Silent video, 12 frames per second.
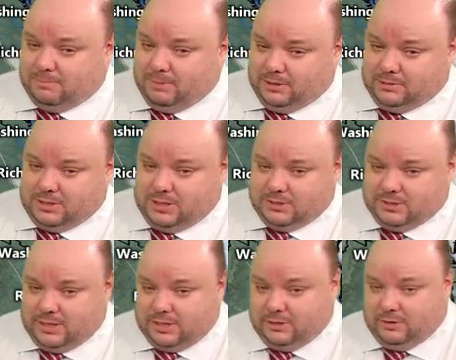in middle
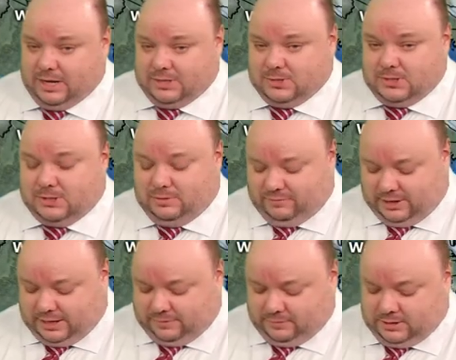Tennessee near
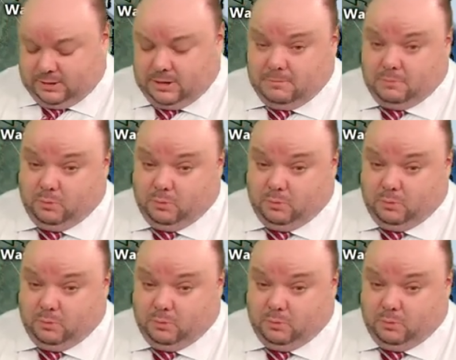I-65,